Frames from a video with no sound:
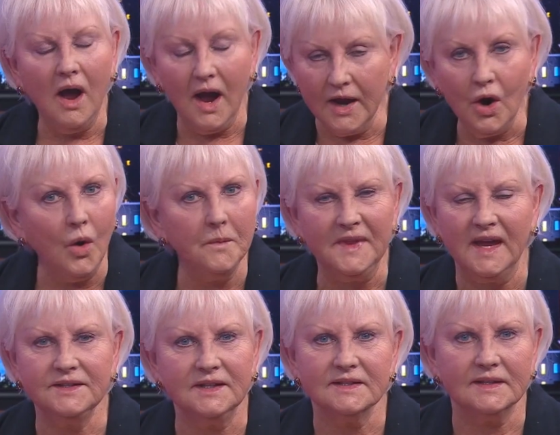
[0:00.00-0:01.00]
I hope
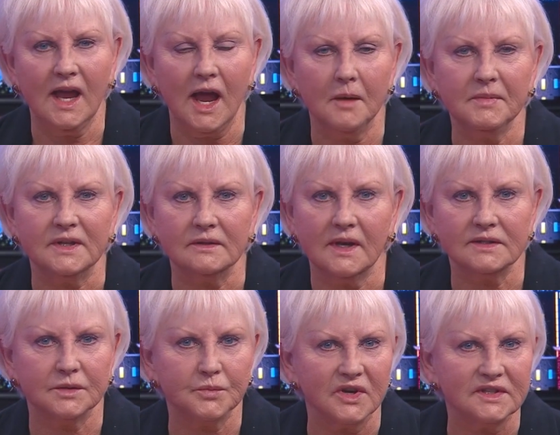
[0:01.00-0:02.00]
that doesn't happen.
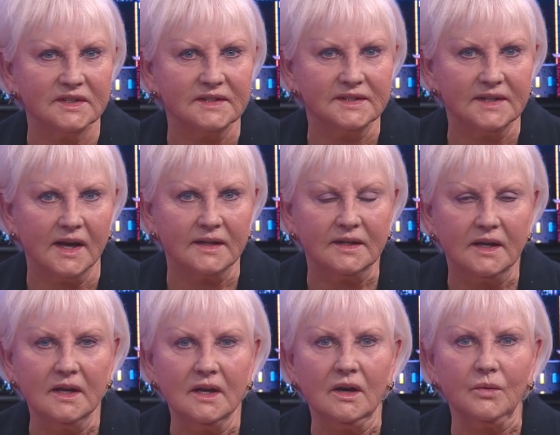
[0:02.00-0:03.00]
As the president said,
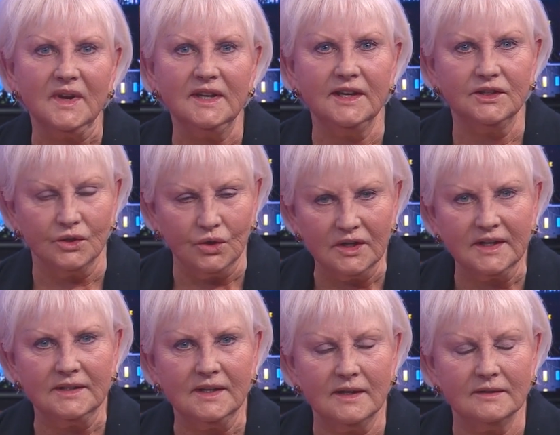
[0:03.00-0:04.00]
we need to look
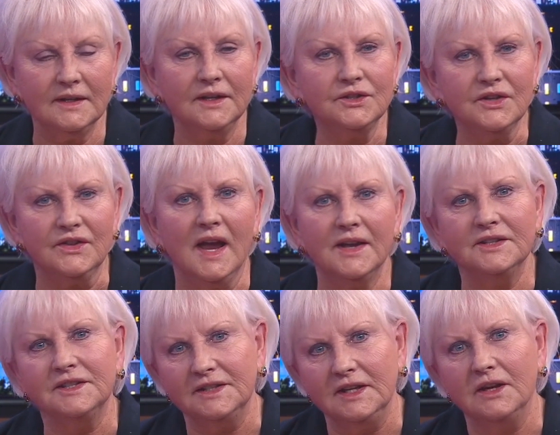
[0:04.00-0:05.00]
into, into that
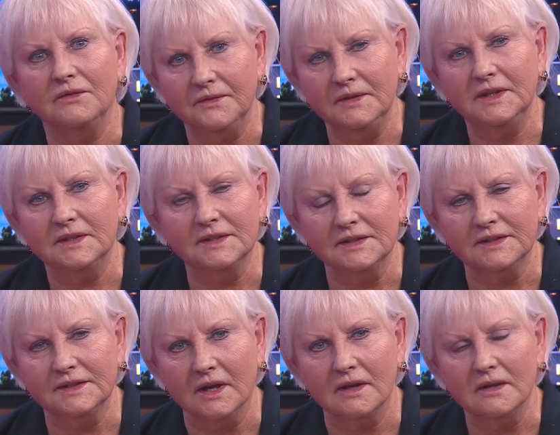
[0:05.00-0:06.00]
to see if this
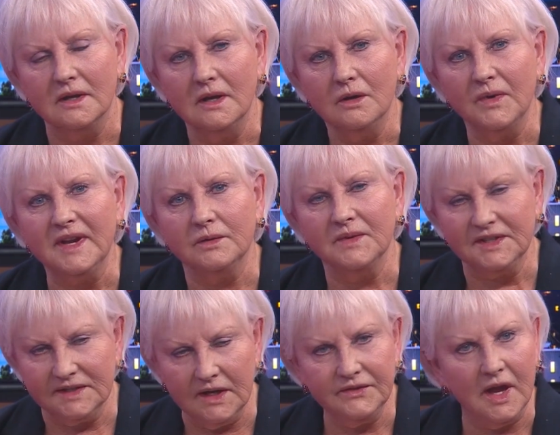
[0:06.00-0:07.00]
is uh, we can
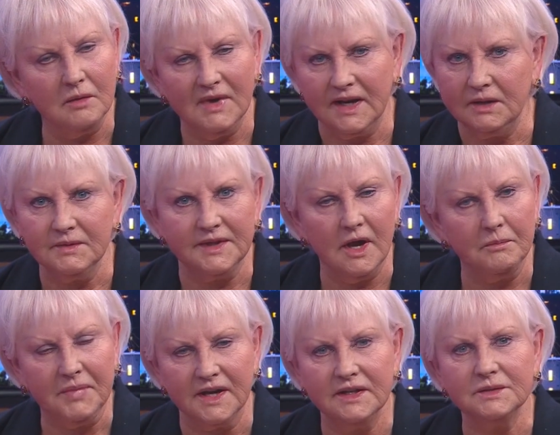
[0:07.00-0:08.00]
receive that money
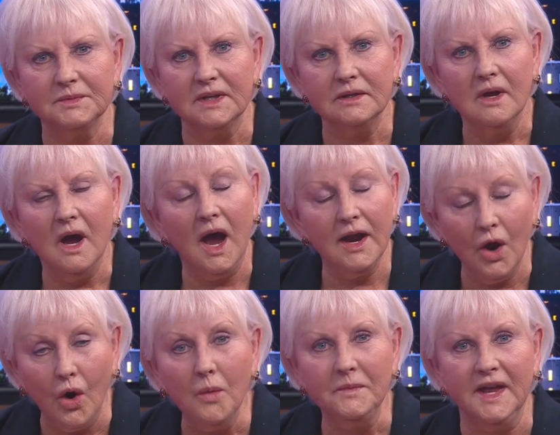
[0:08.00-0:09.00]
without punishment. I
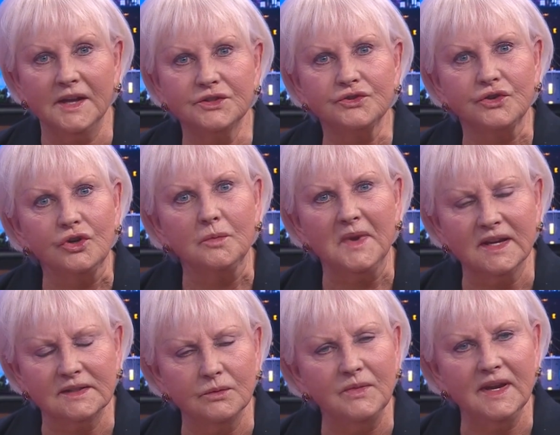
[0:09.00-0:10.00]
hope that's true
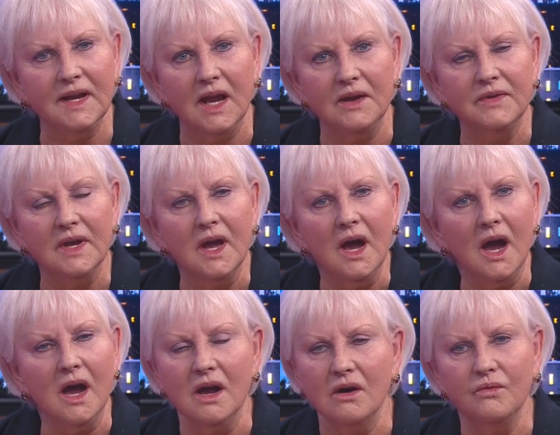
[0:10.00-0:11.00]
because we gave
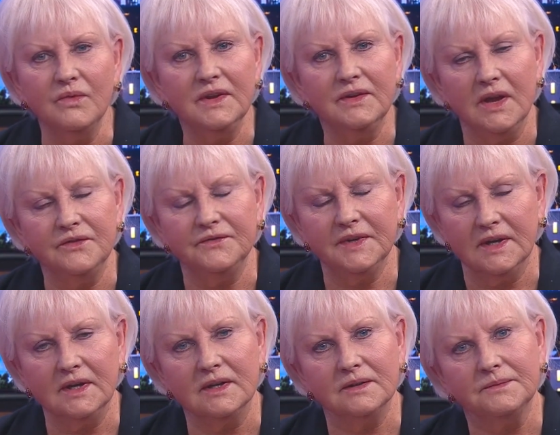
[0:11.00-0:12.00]
uh, we gave,
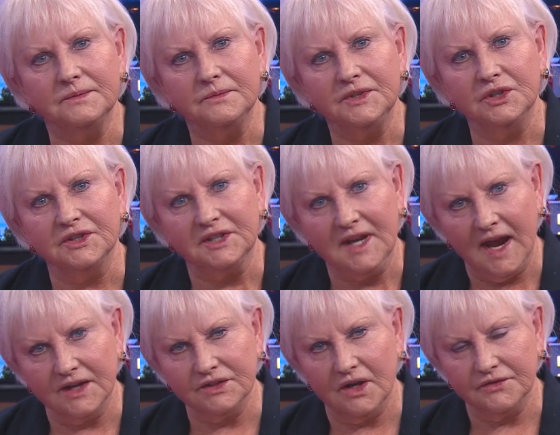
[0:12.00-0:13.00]
uh, we took the
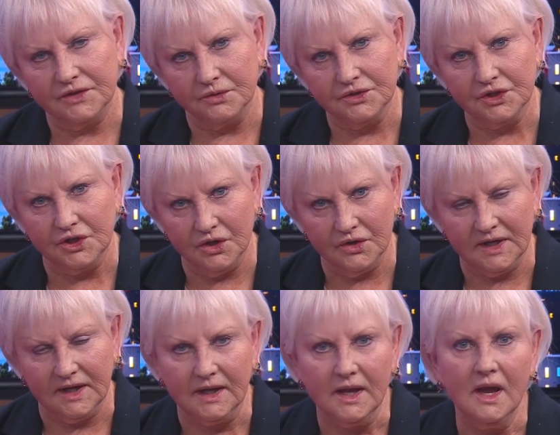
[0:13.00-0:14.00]
tax off Social
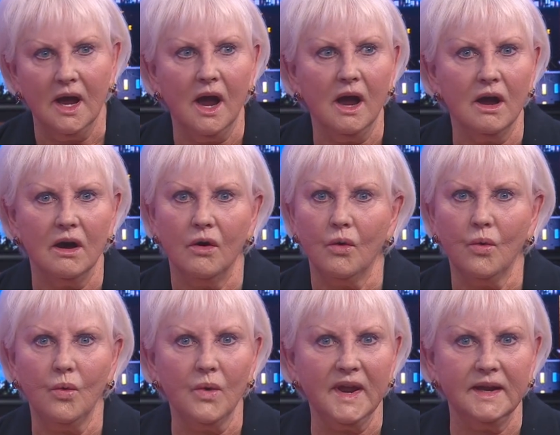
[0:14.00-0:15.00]
Security. Uh,
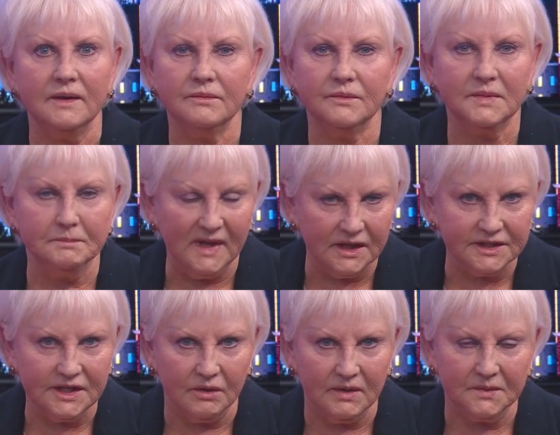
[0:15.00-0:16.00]
we
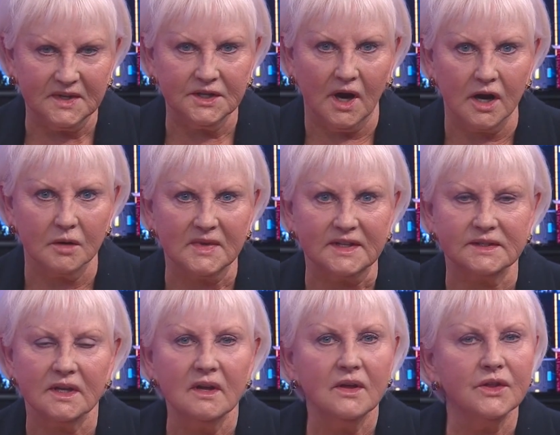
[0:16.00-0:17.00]
military
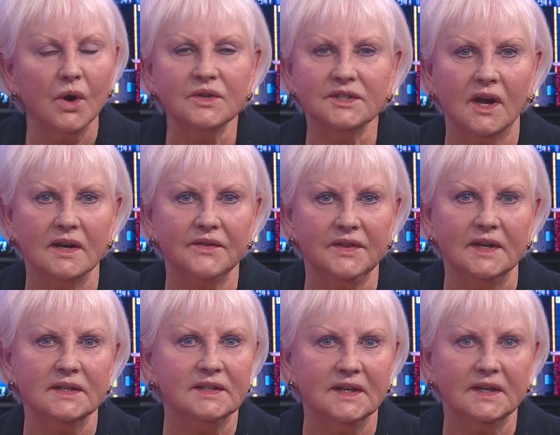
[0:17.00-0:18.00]
retirements, those kind of
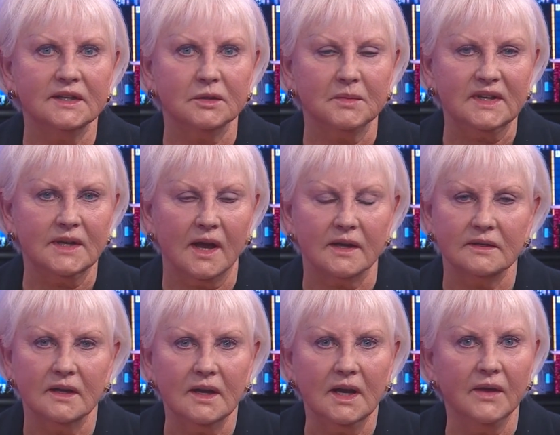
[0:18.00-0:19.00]
things needed to be
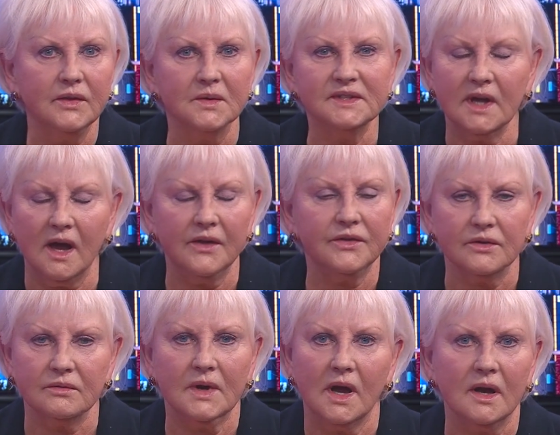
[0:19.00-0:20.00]
done, and there was
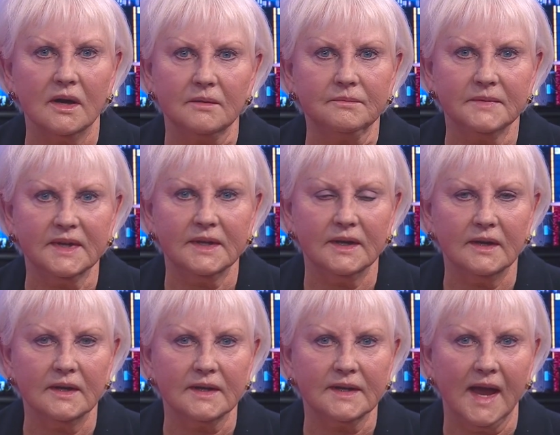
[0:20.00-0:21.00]
other. Uh,
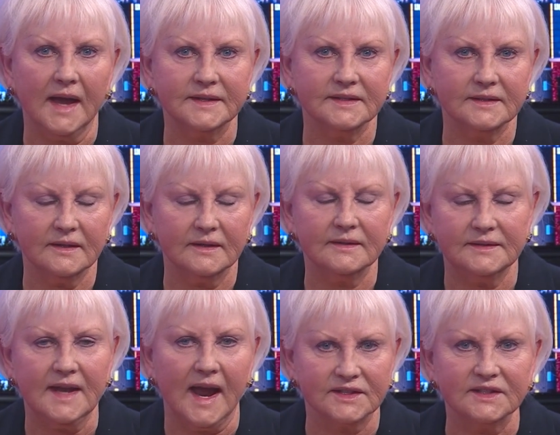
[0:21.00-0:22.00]
uh, CAT, uh,
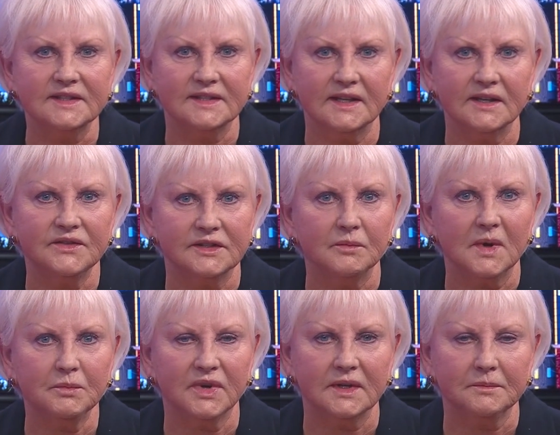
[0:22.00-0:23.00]
tax incentives that
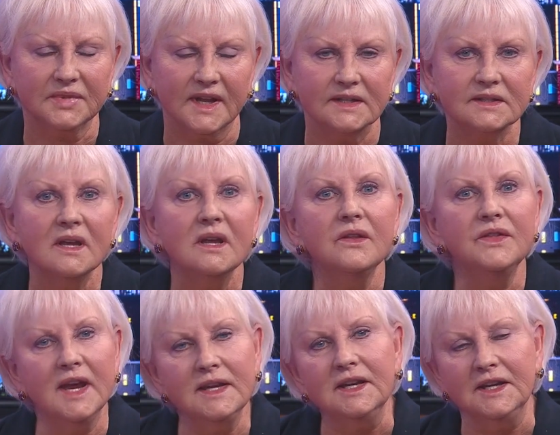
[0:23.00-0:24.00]
we put in place,
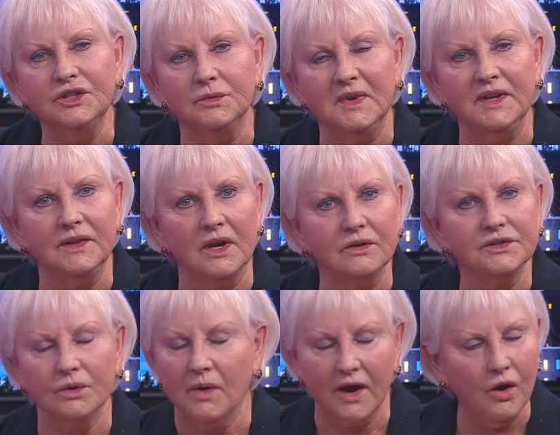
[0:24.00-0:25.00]
they need to be there.
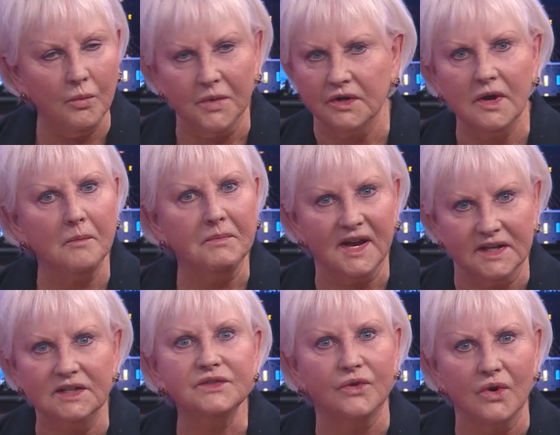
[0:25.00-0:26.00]
So I hope we're not
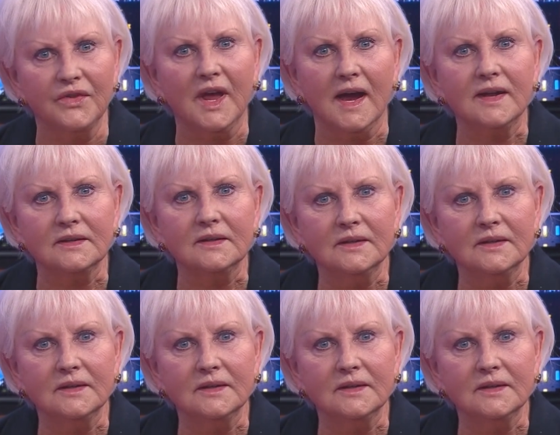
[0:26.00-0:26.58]
punished for that.